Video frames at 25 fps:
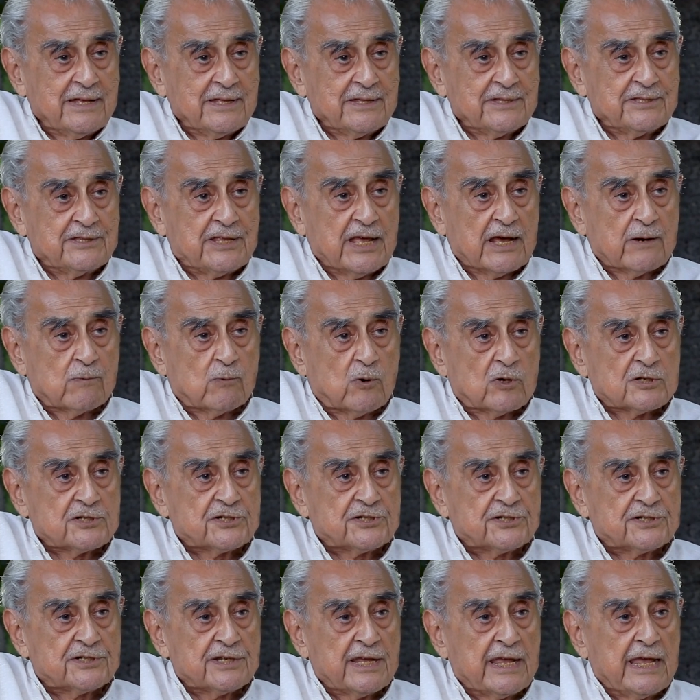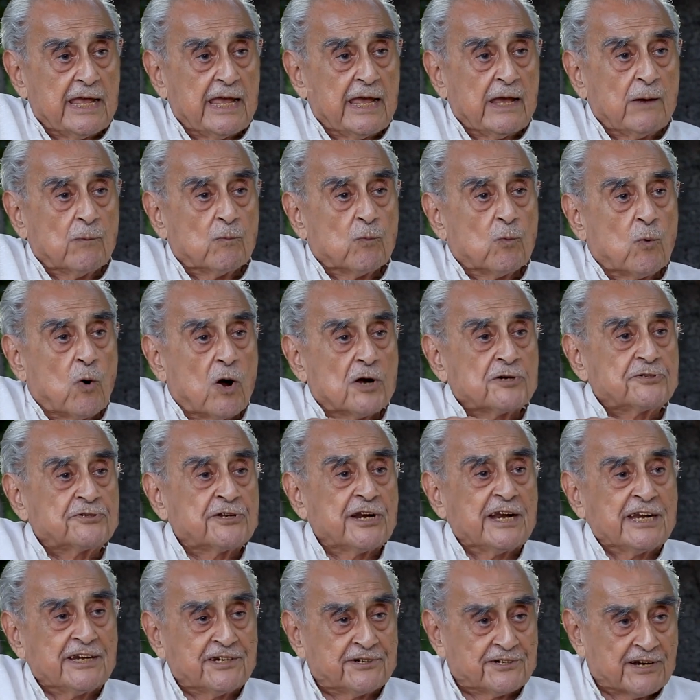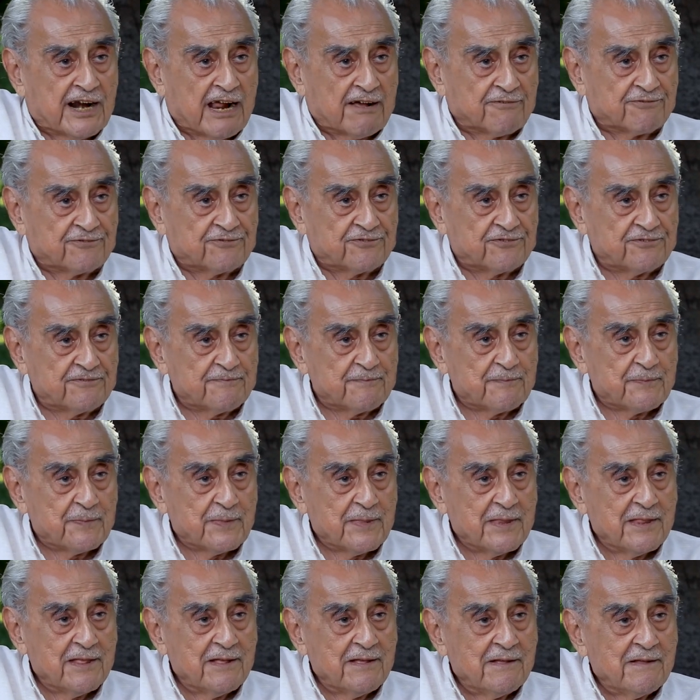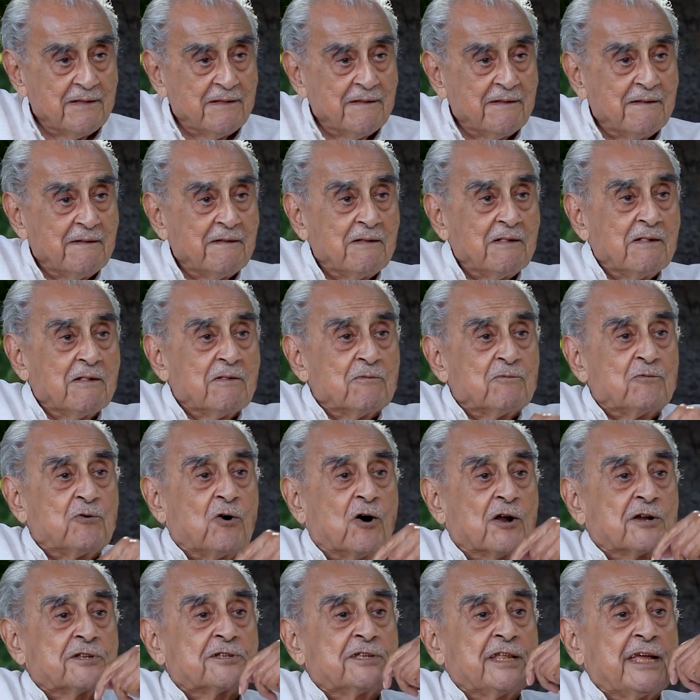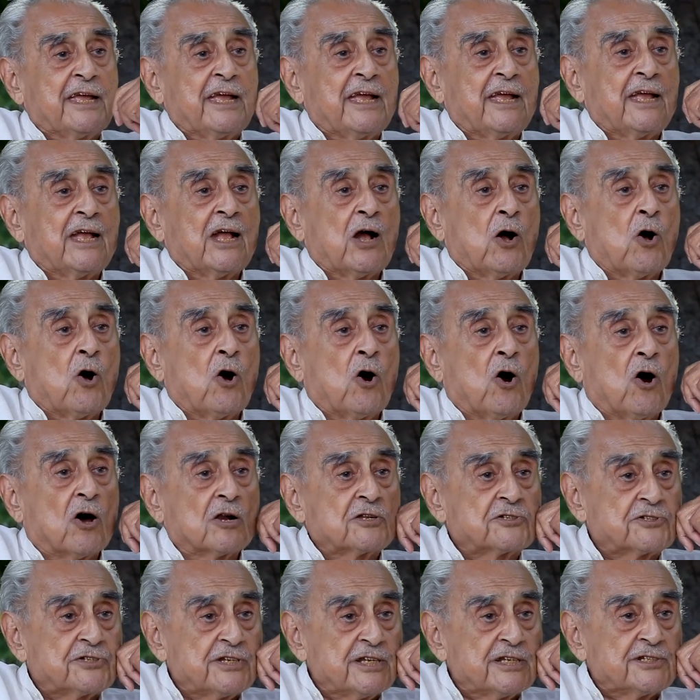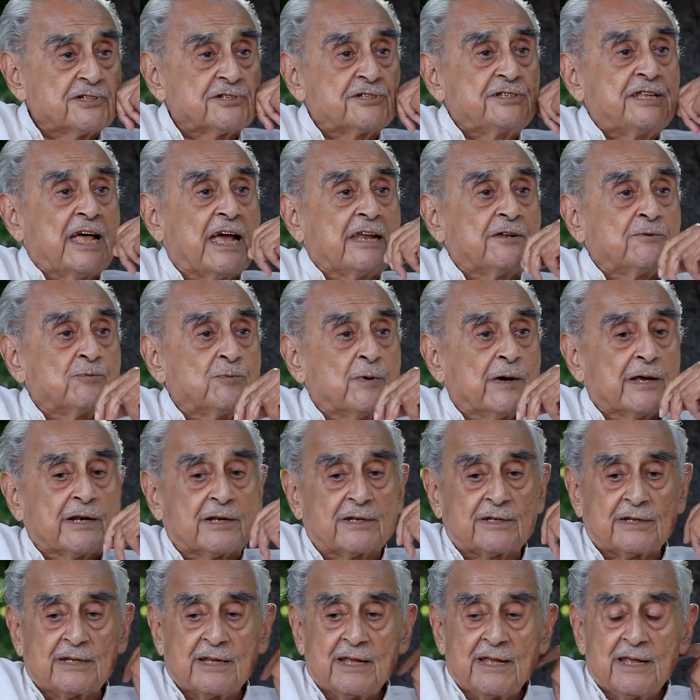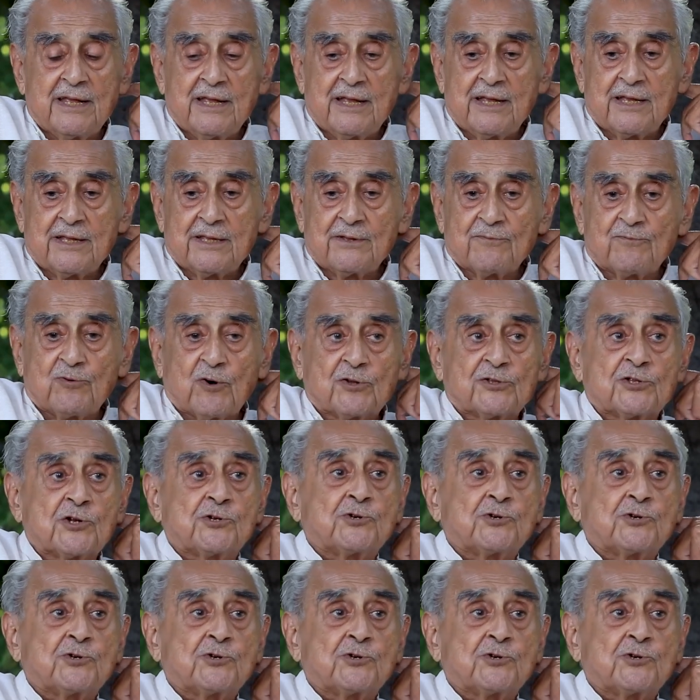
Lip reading: there was a watering trough for the horses that were for the